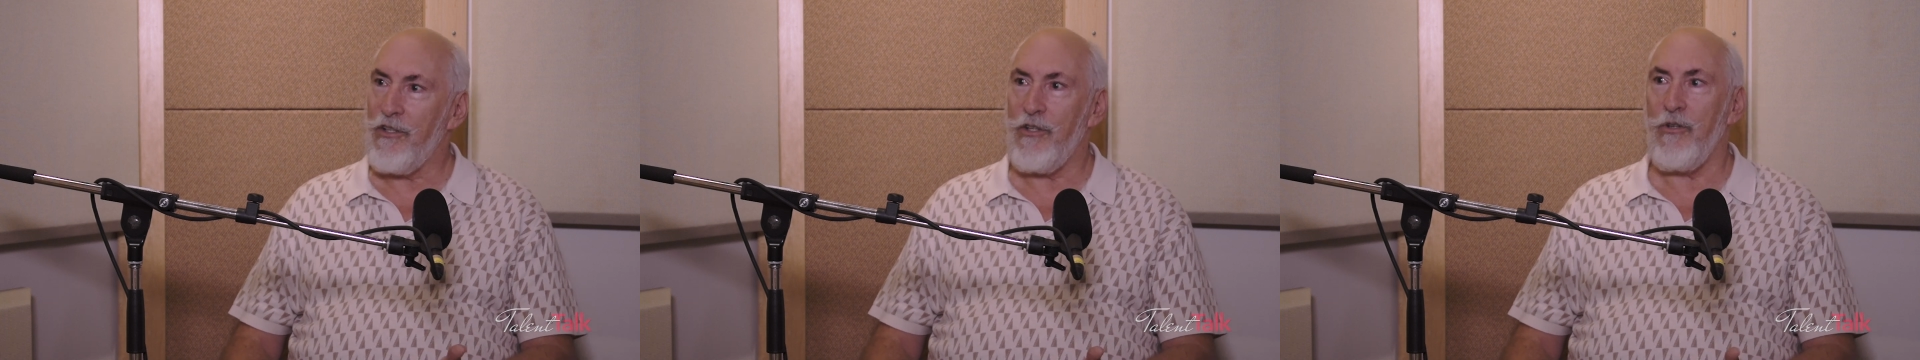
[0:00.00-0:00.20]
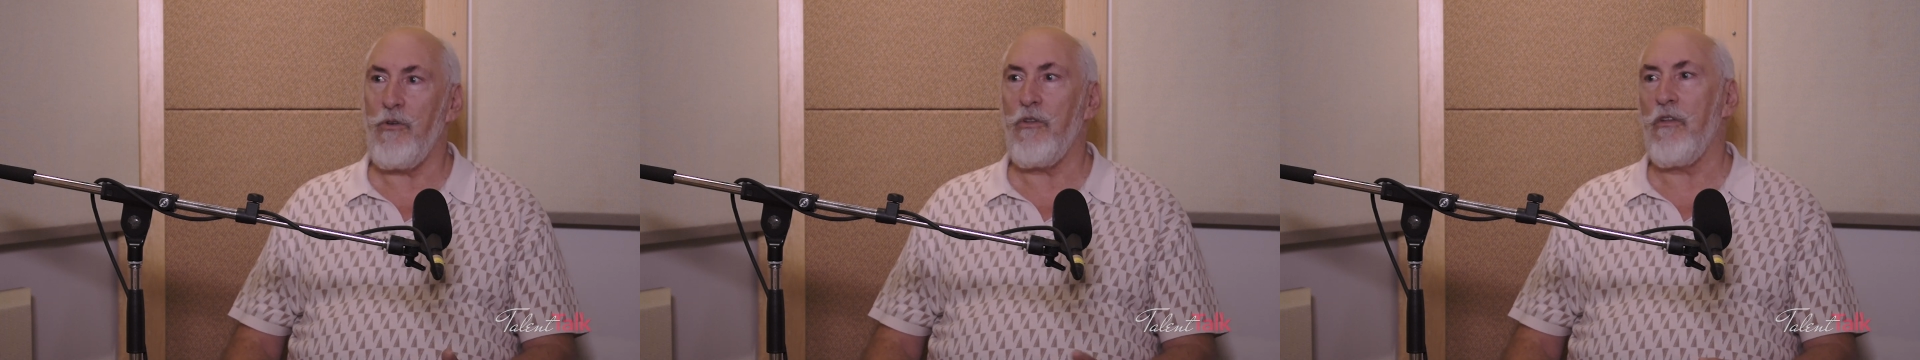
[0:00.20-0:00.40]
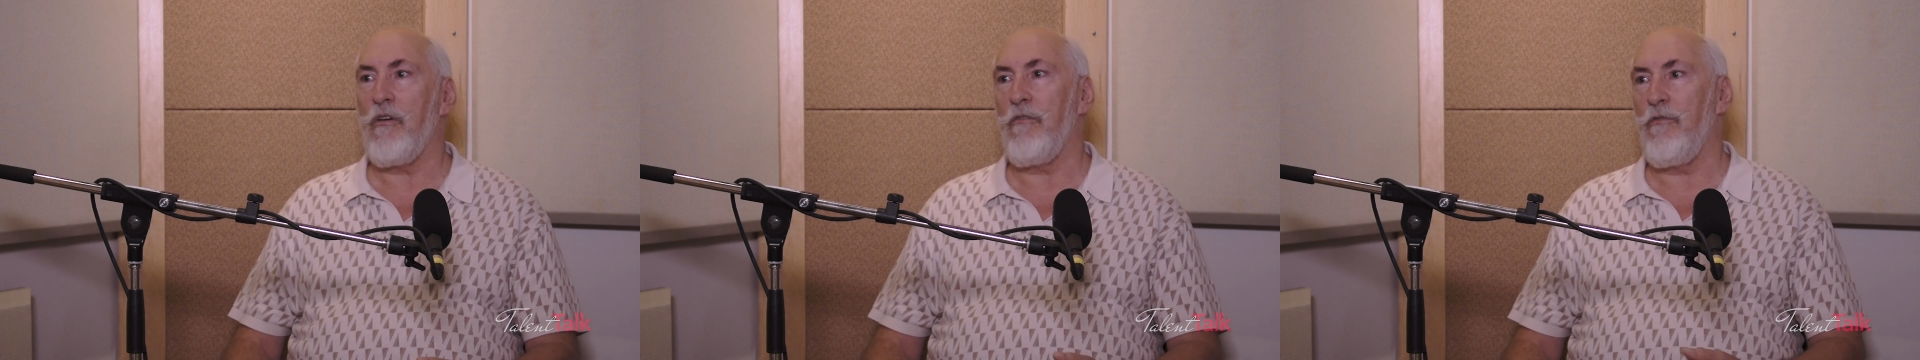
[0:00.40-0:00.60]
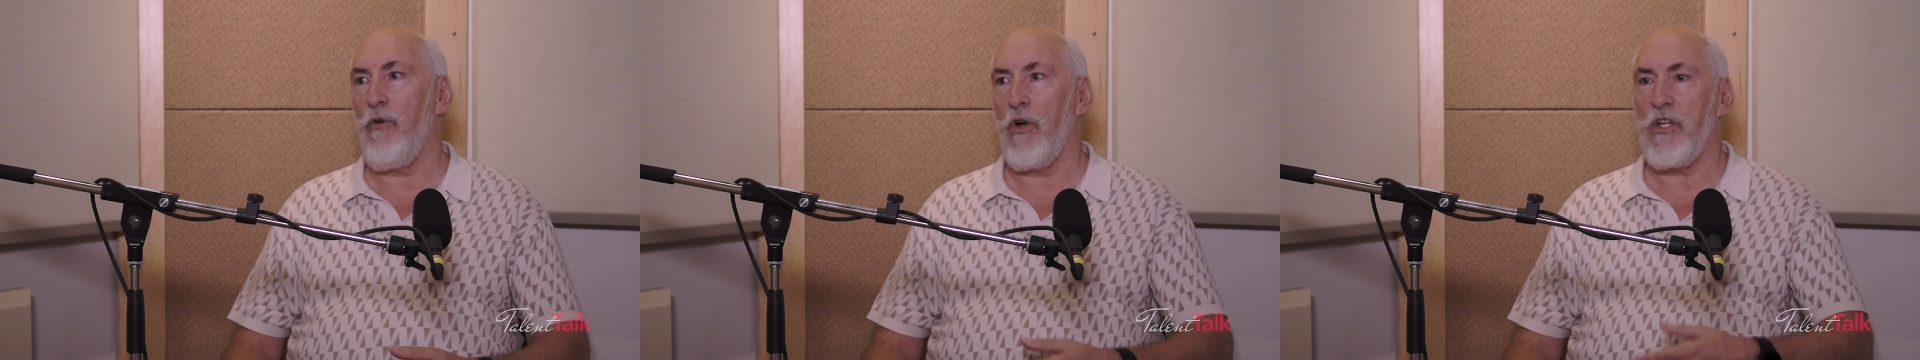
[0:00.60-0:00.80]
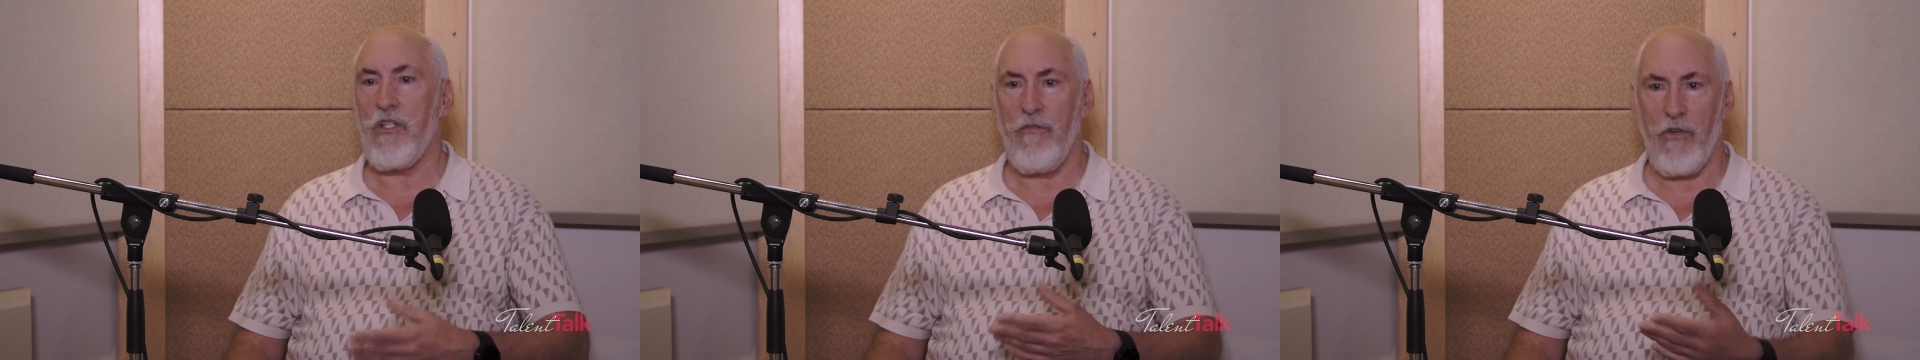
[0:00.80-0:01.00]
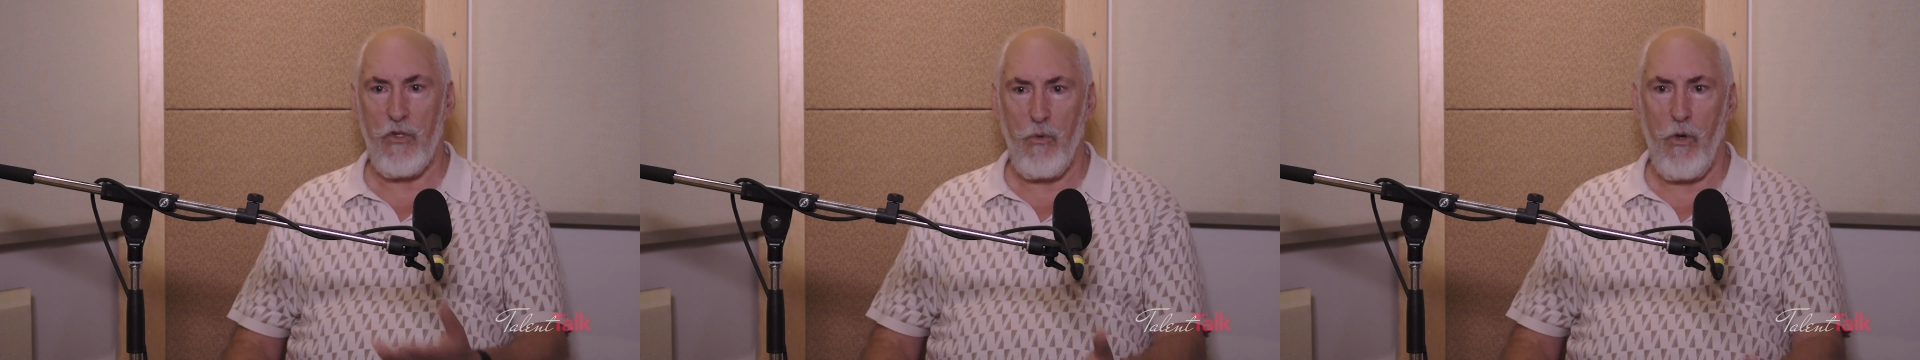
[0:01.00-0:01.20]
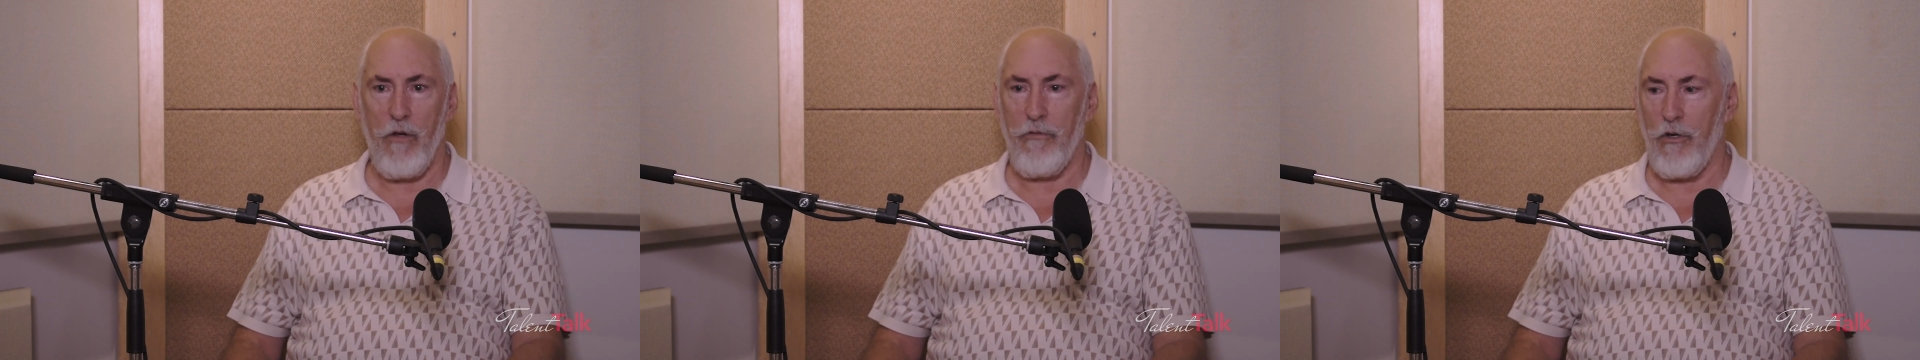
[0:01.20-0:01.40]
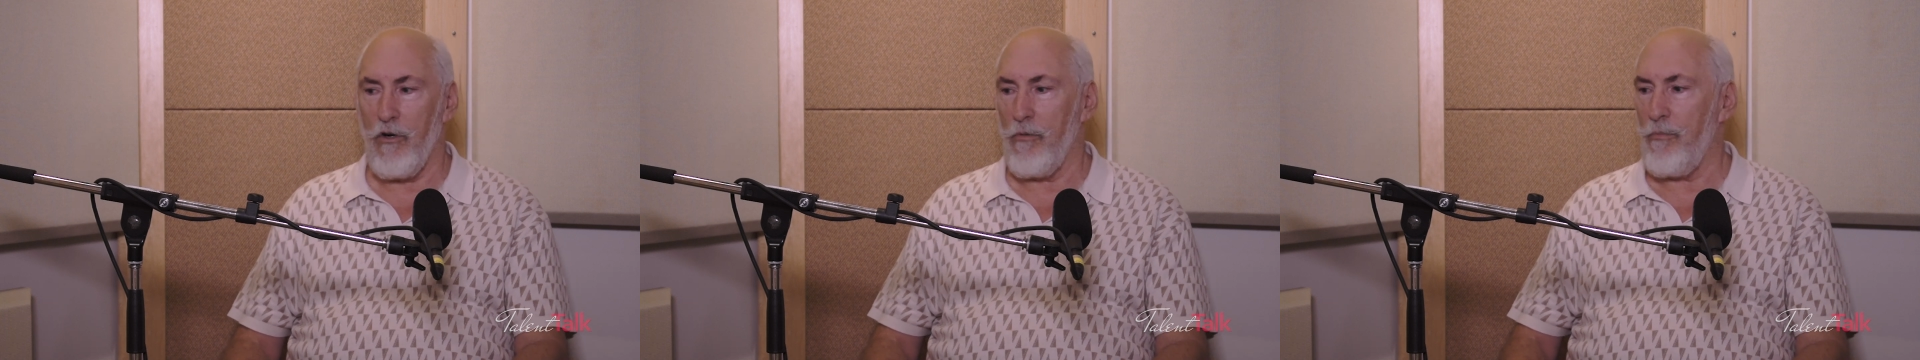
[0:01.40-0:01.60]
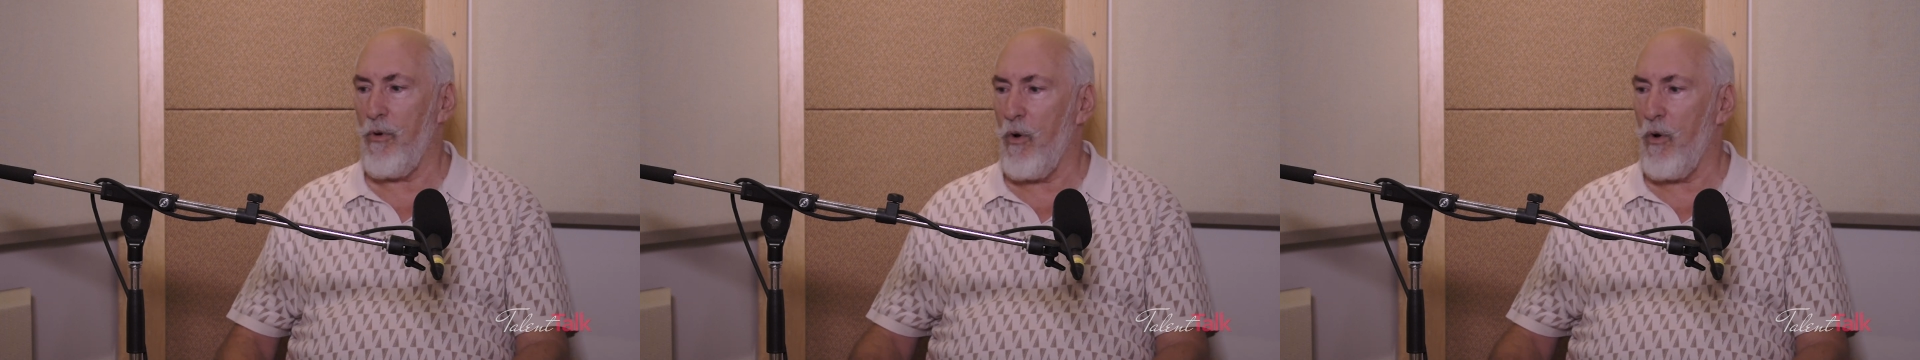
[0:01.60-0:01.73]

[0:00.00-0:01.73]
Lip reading: to the voice of a 12-year-old